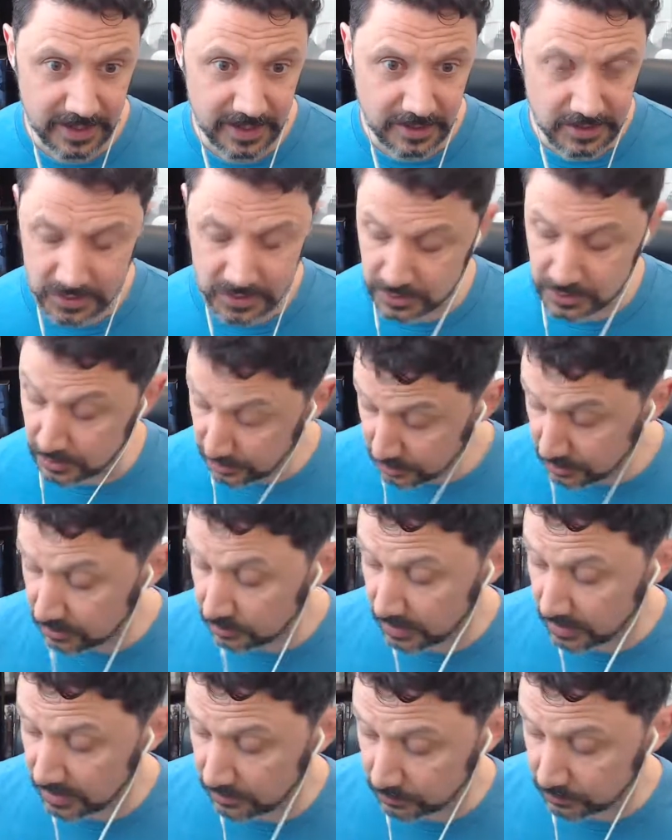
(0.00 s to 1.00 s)
So you could
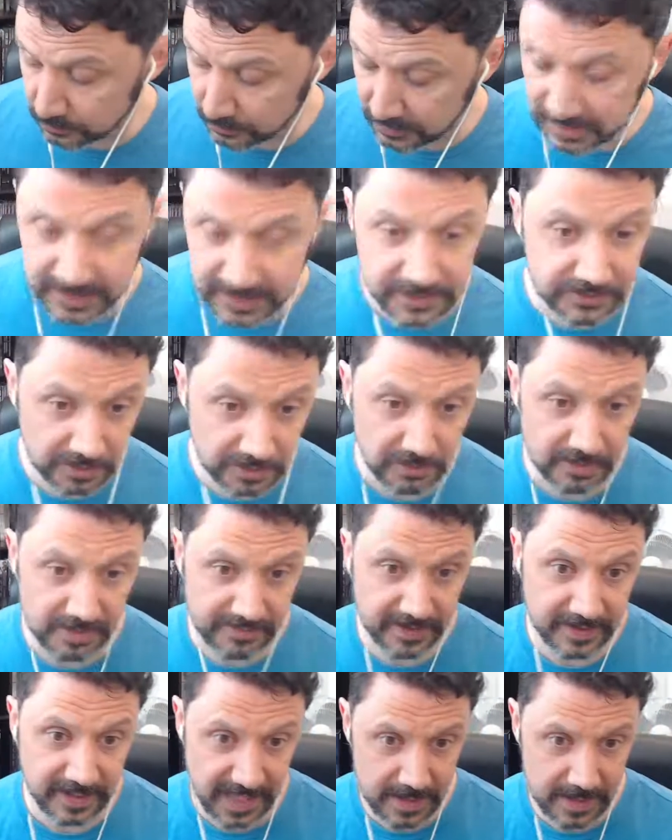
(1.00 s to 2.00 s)
run a really
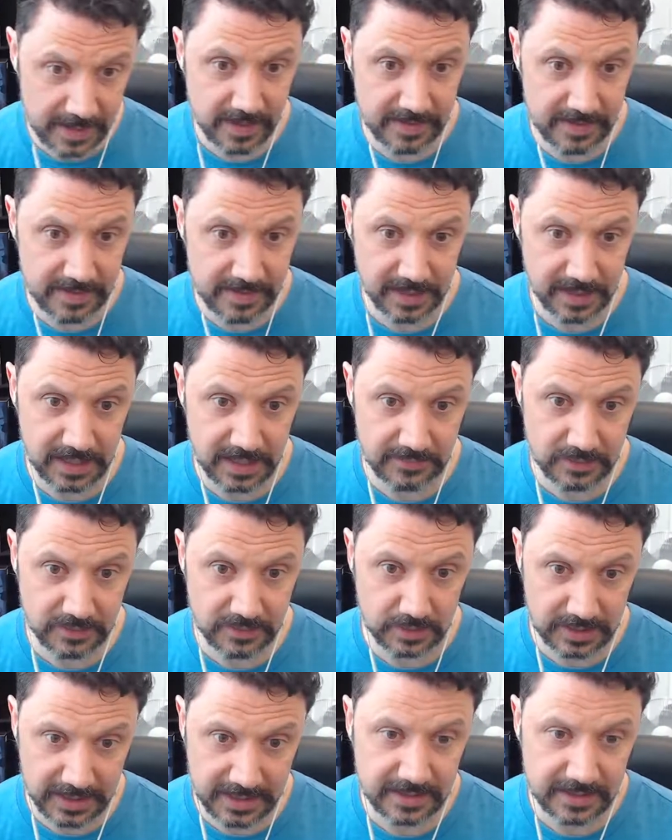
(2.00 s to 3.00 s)
terrific game, I think, if you
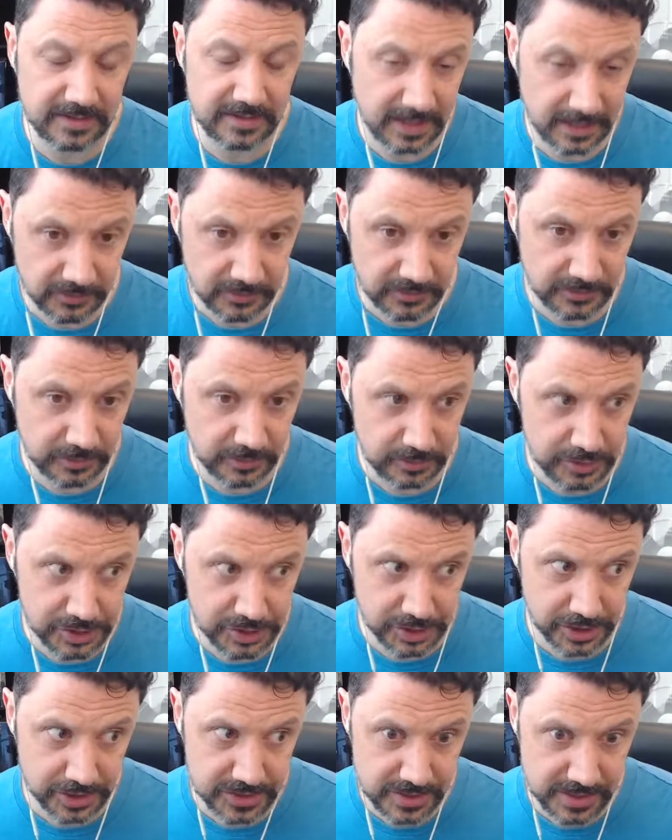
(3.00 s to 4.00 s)
leaned into
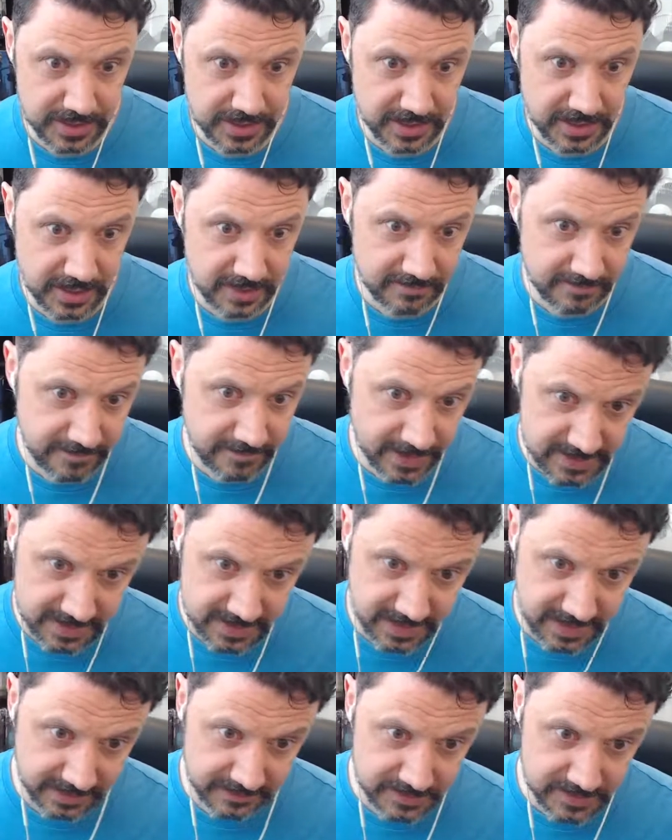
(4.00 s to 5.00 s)
just the
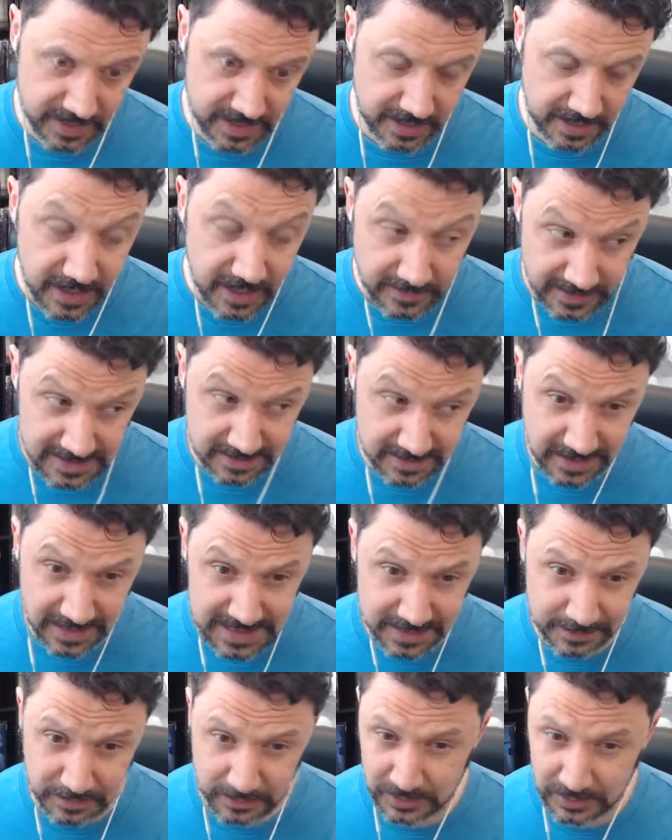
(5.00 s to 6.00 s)
investigative side. That's the
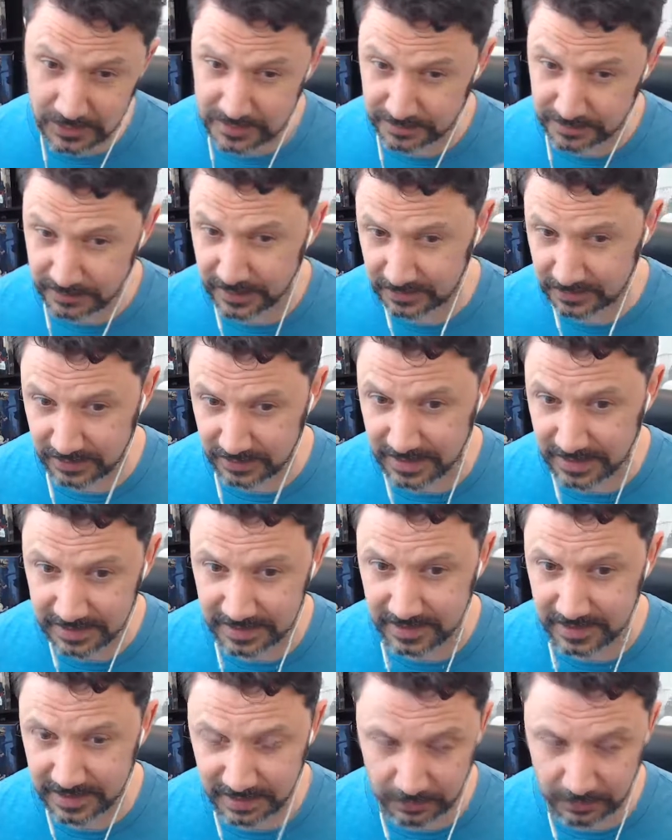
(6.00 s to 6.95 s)
last time I used the phrase leaned in.